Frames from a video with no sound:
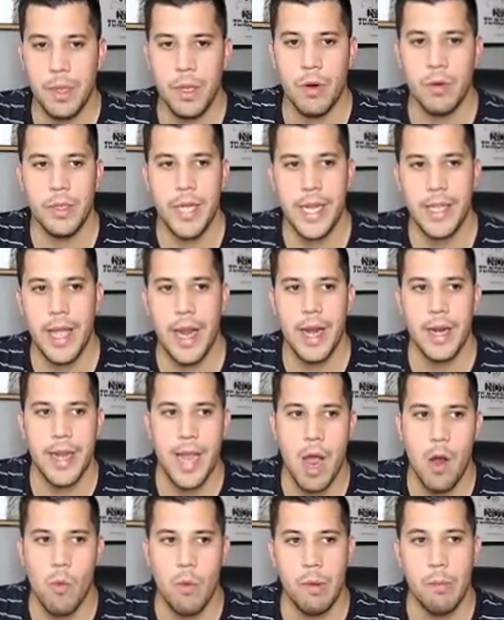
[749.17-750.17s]
take that into
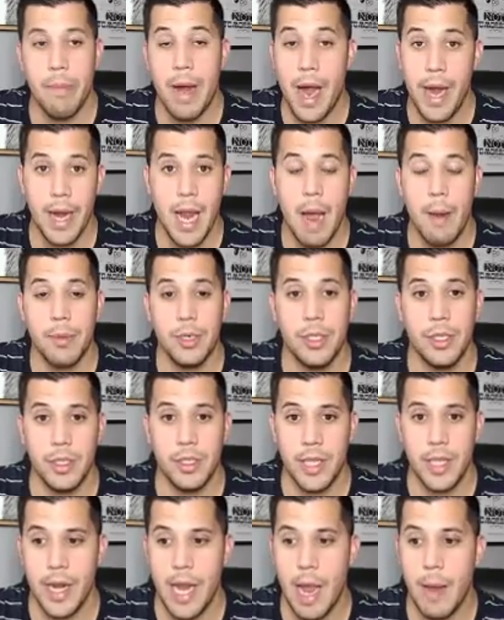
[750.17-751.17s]
account when buying options and
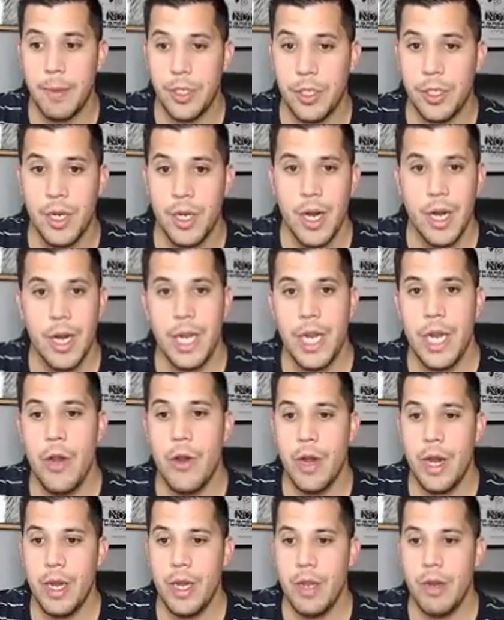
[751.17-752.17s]
selling options. You
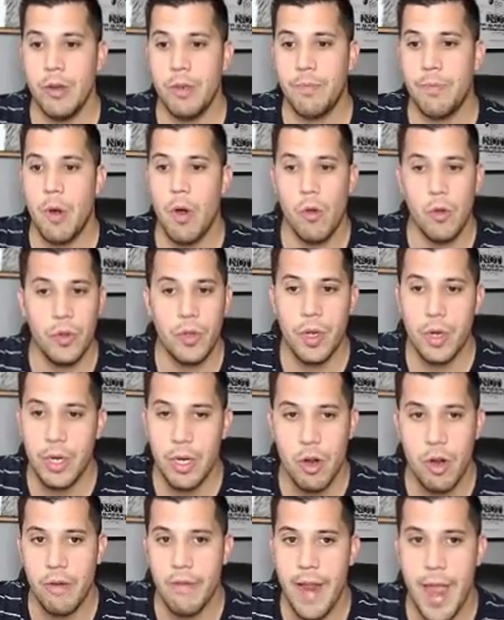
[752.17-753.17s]
can use both to
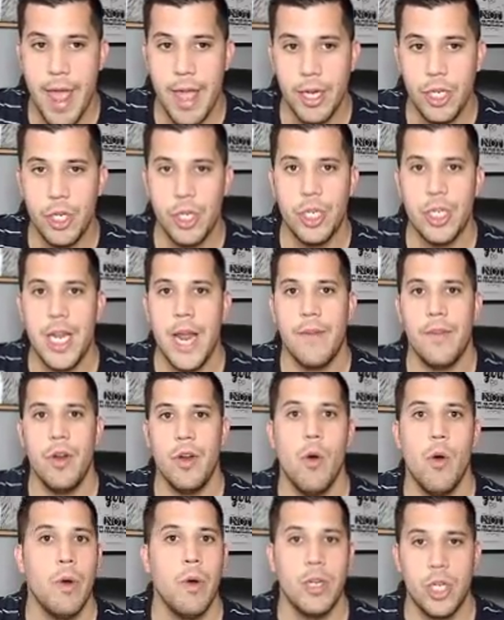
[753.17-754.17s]
your advantage. You just have to
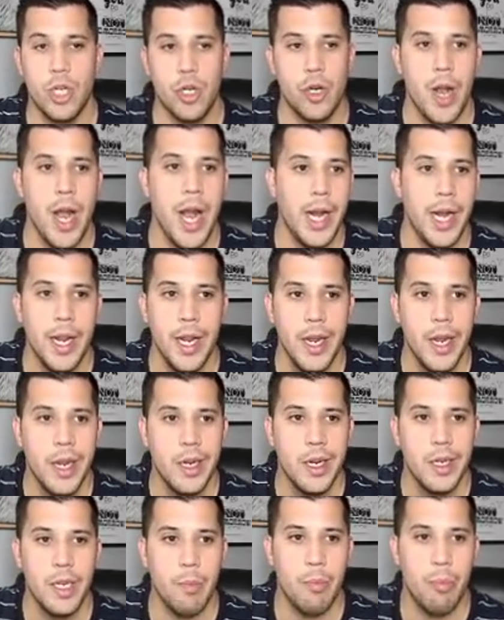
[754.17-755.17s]
know which trade
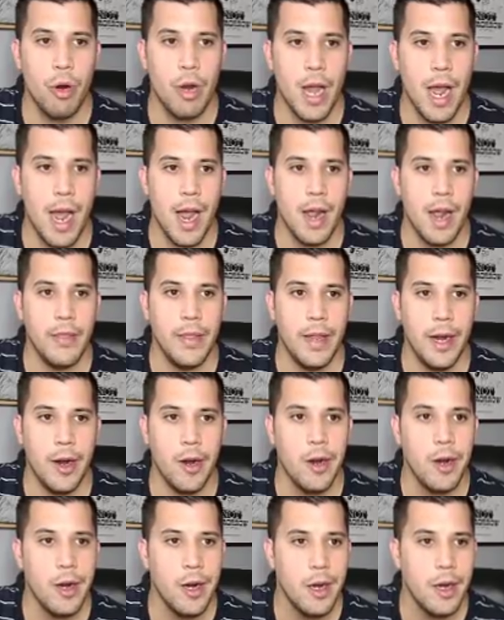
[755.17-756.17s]
to put on
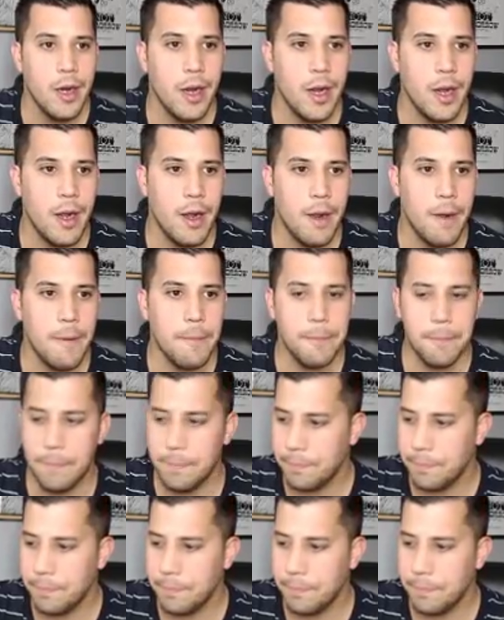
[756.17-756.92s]
there. There's